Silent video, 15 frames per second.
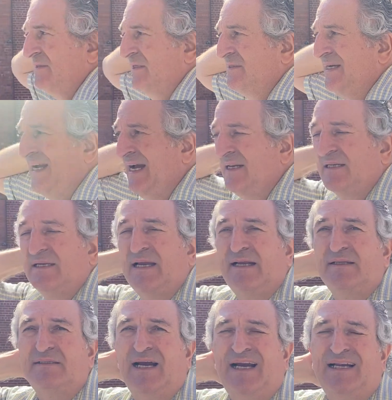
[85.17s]
Diana
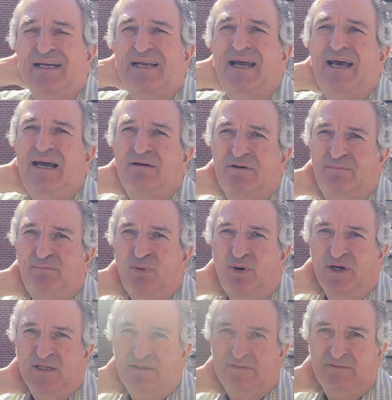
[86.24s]
Karen
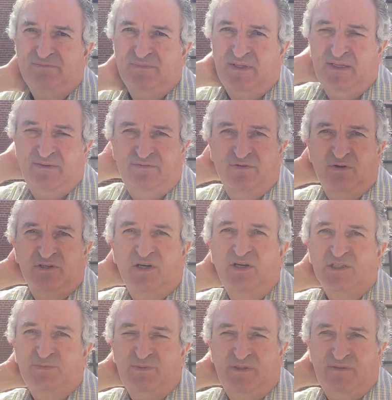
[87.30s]
bought it for her
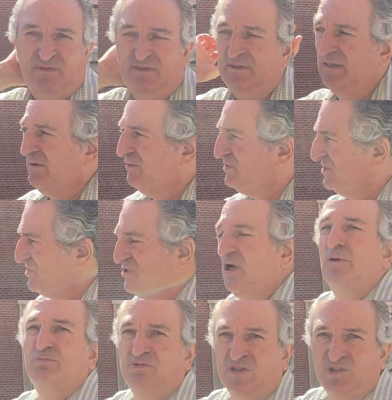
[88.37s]
husband. It was a
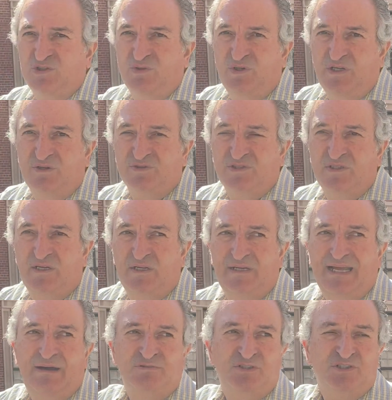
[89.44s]
sculpting studios.
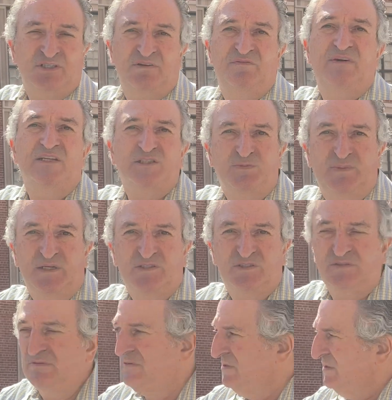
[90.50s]
Now it's just an event space.
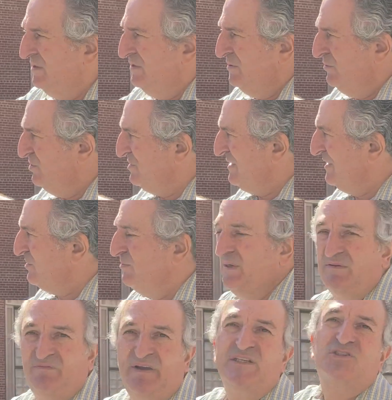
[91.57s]
There's not too many
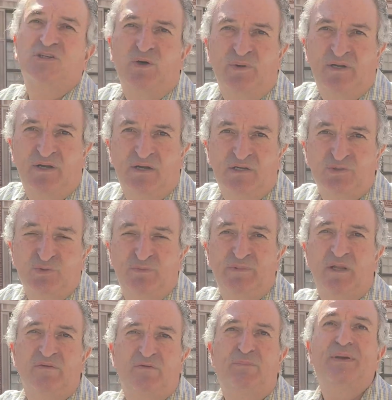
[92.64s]
events going on because we're in the
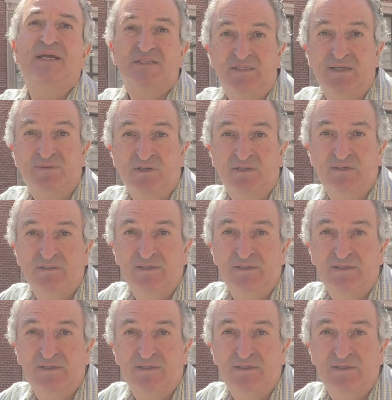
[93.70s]
middle of a pandemic.